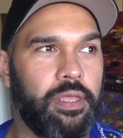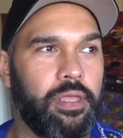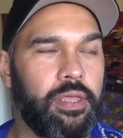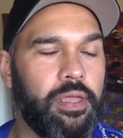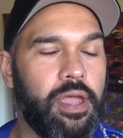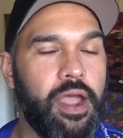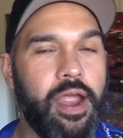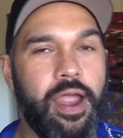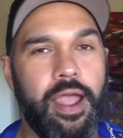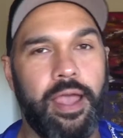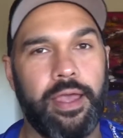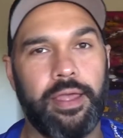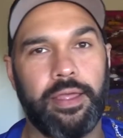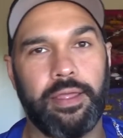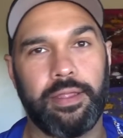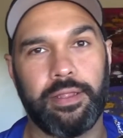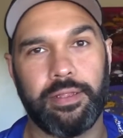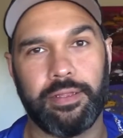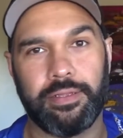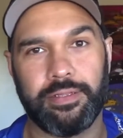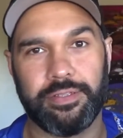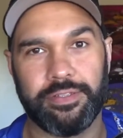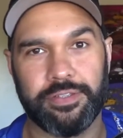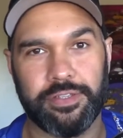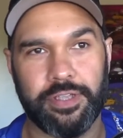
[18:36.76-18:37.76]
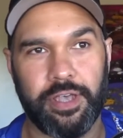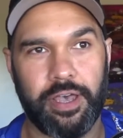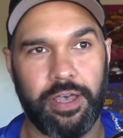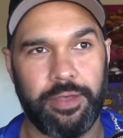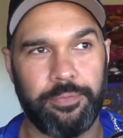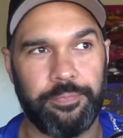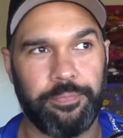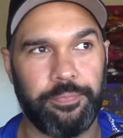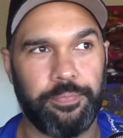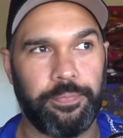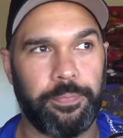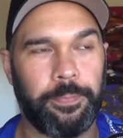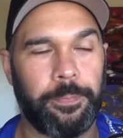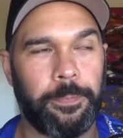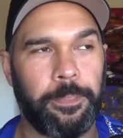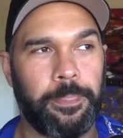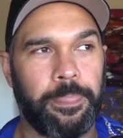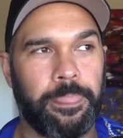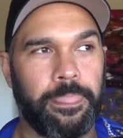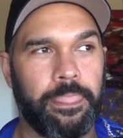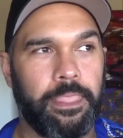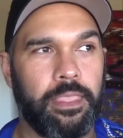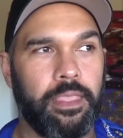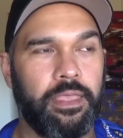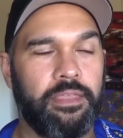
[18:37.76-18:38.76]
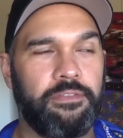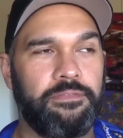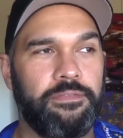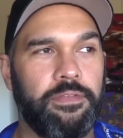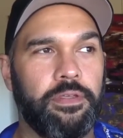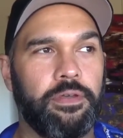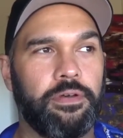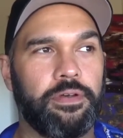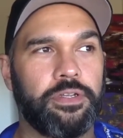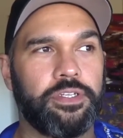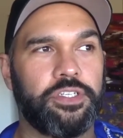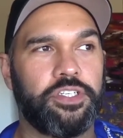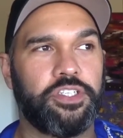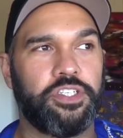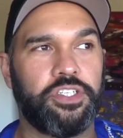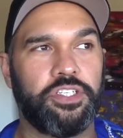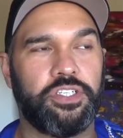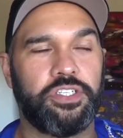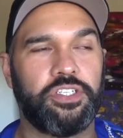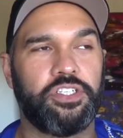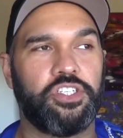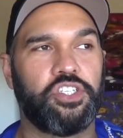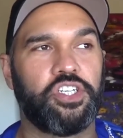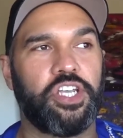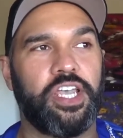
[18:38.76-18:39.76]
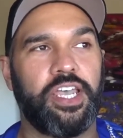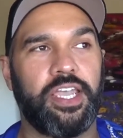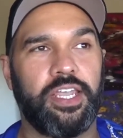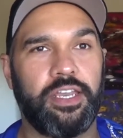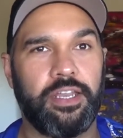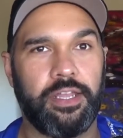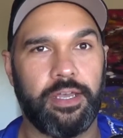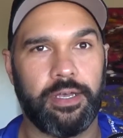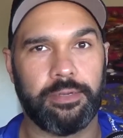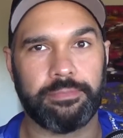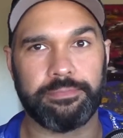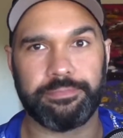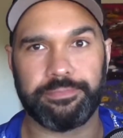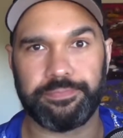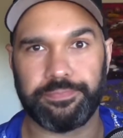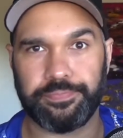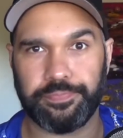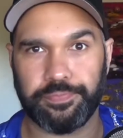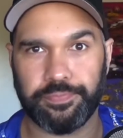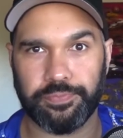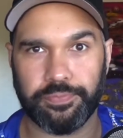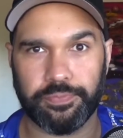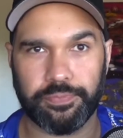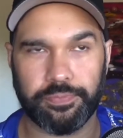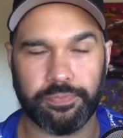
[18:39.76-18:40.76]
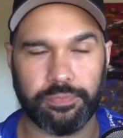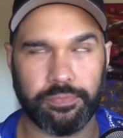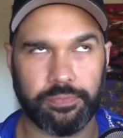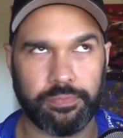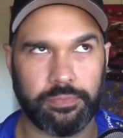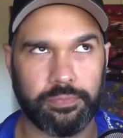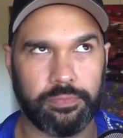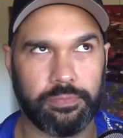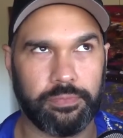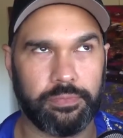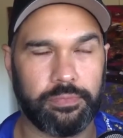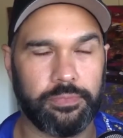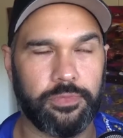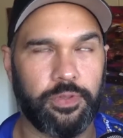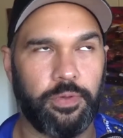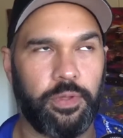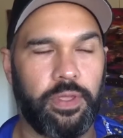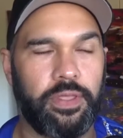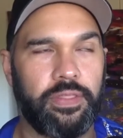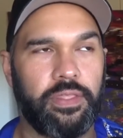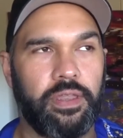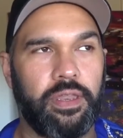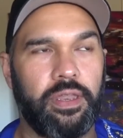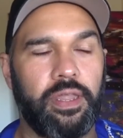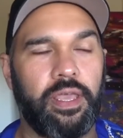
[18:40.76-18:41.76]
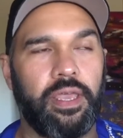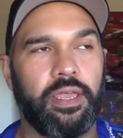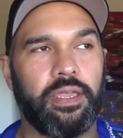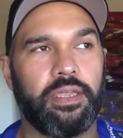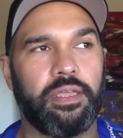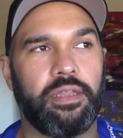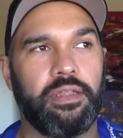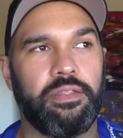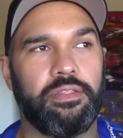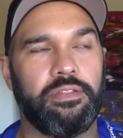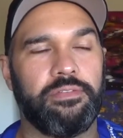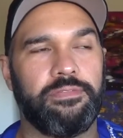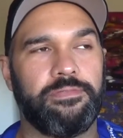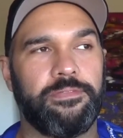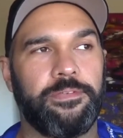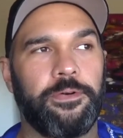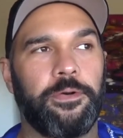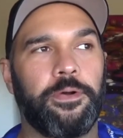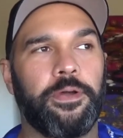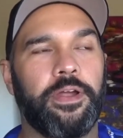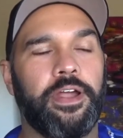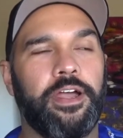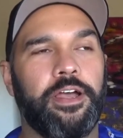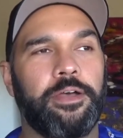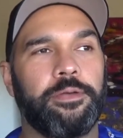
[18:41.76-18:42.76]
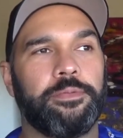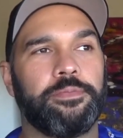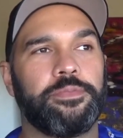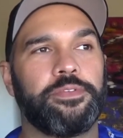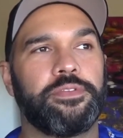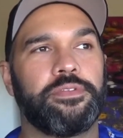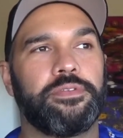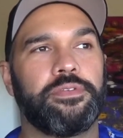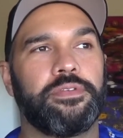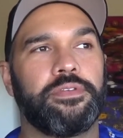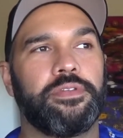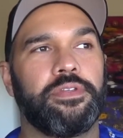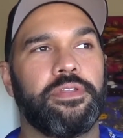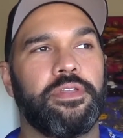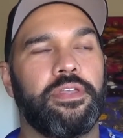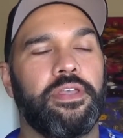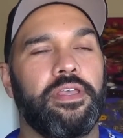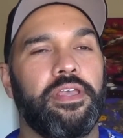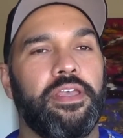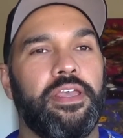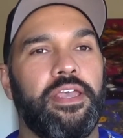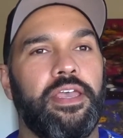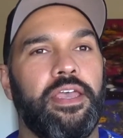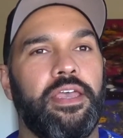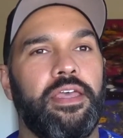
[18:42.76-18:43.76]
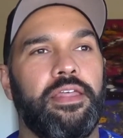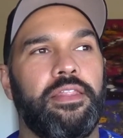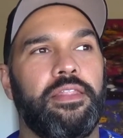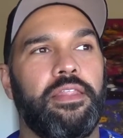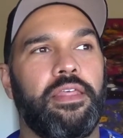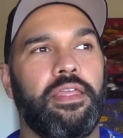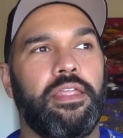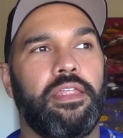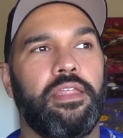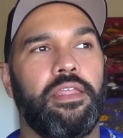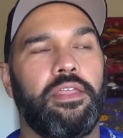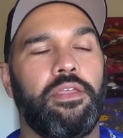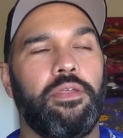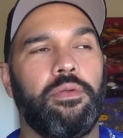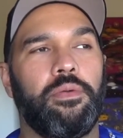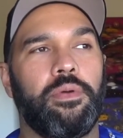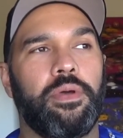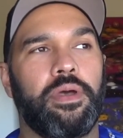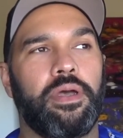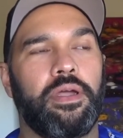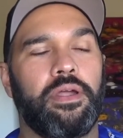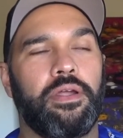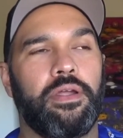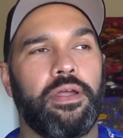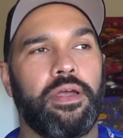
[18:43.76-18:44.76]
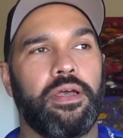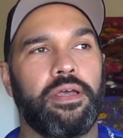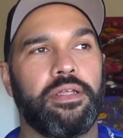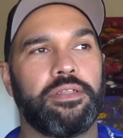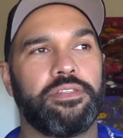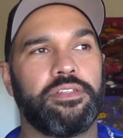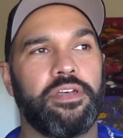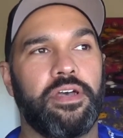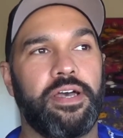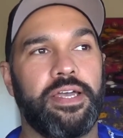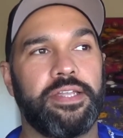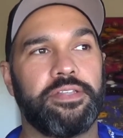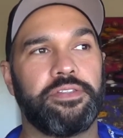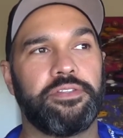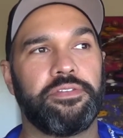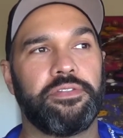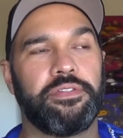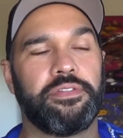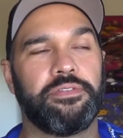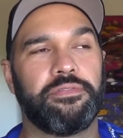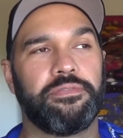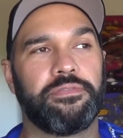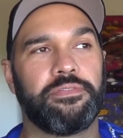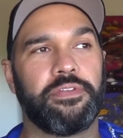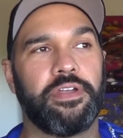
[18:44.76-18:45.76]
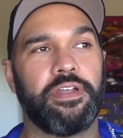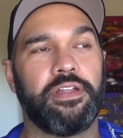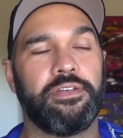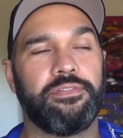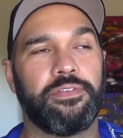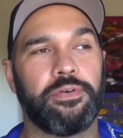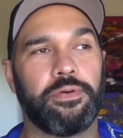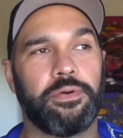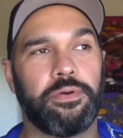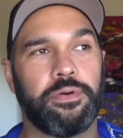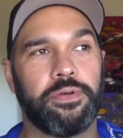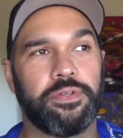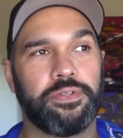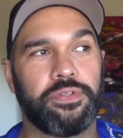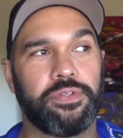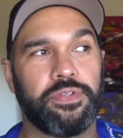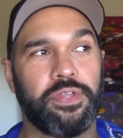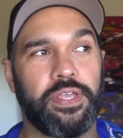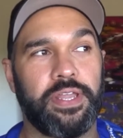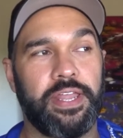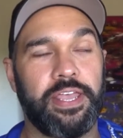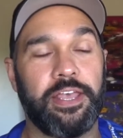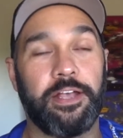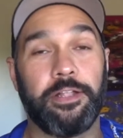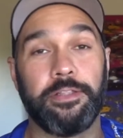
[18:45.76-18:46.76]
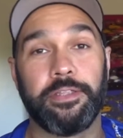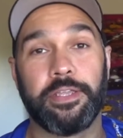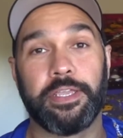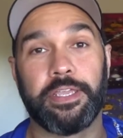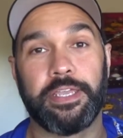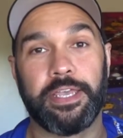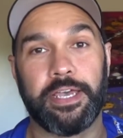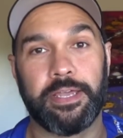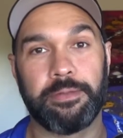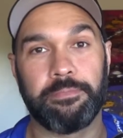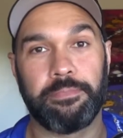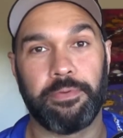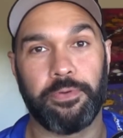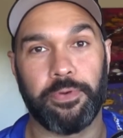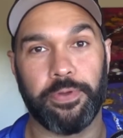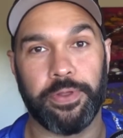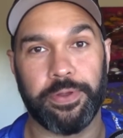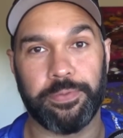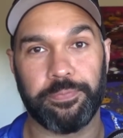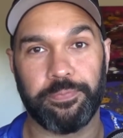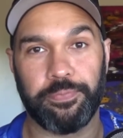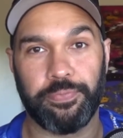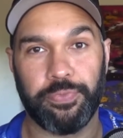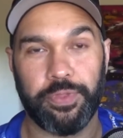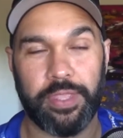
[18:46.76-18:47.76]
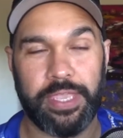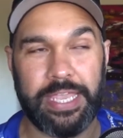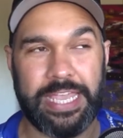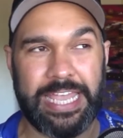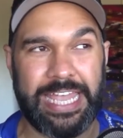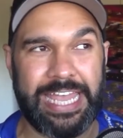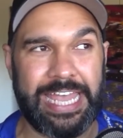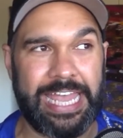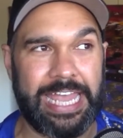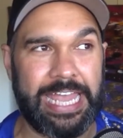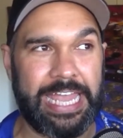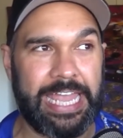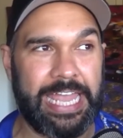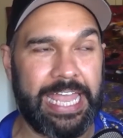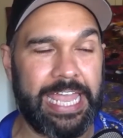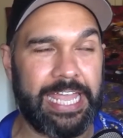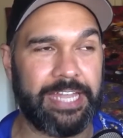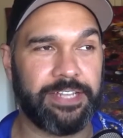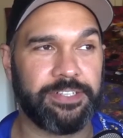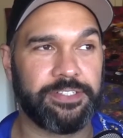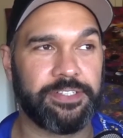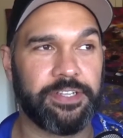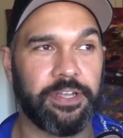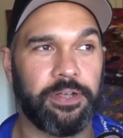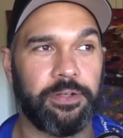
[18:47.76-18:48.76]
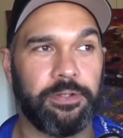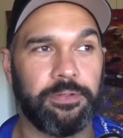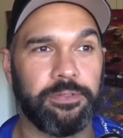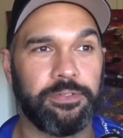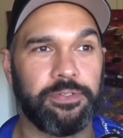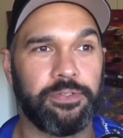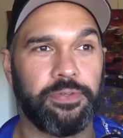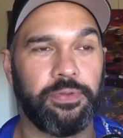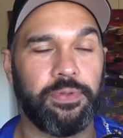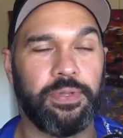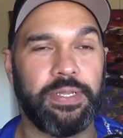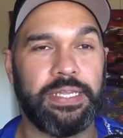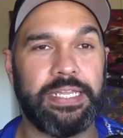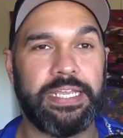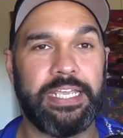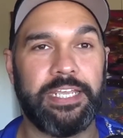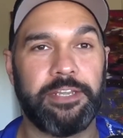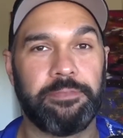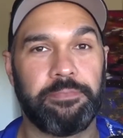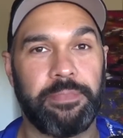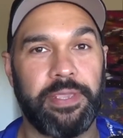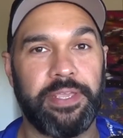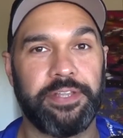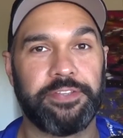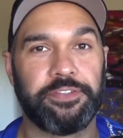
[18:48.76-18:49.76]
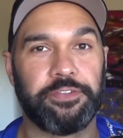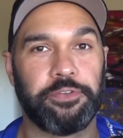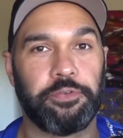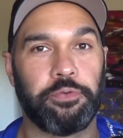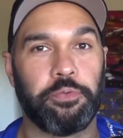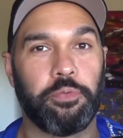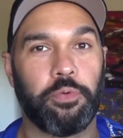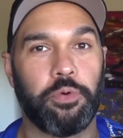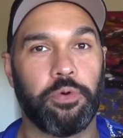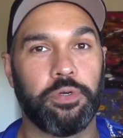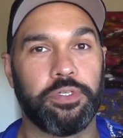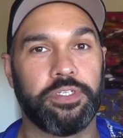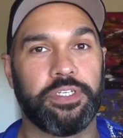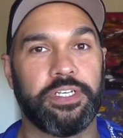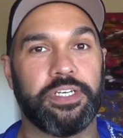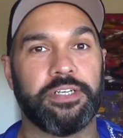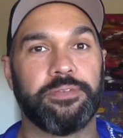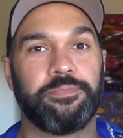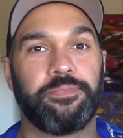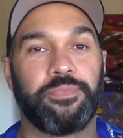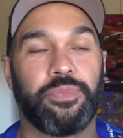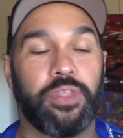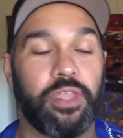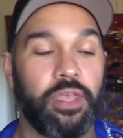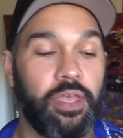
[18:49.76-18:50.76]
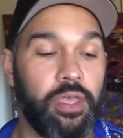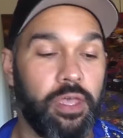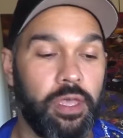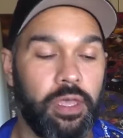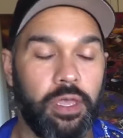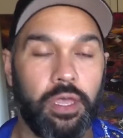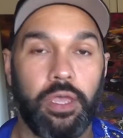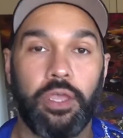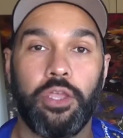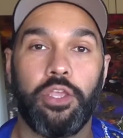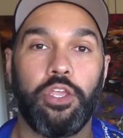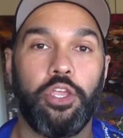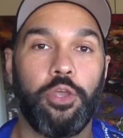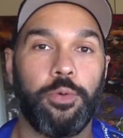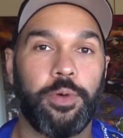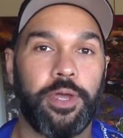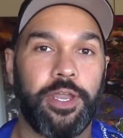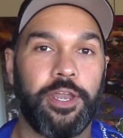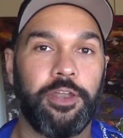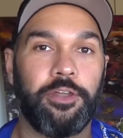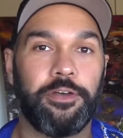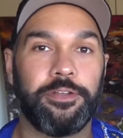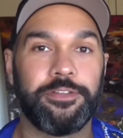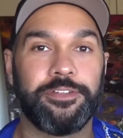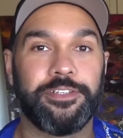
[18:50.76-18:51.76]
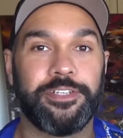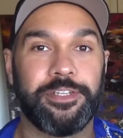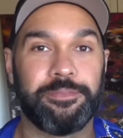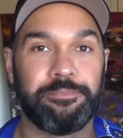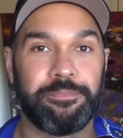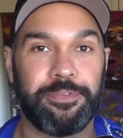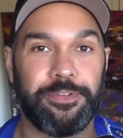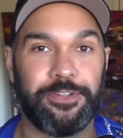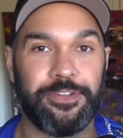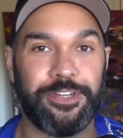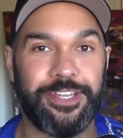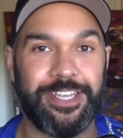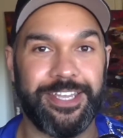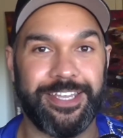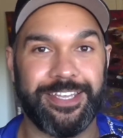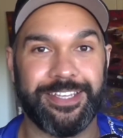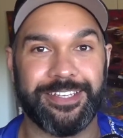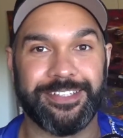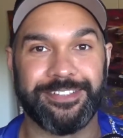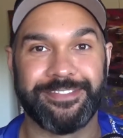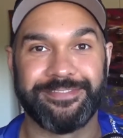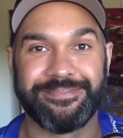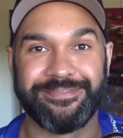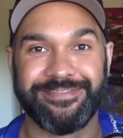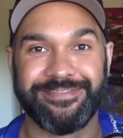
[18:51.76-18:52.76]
right, Scott, if you're chained up around the neck and in the forearms, and then you are tied to the front of a horse and held at gunpoint and told to lead me to water, you are not an employee.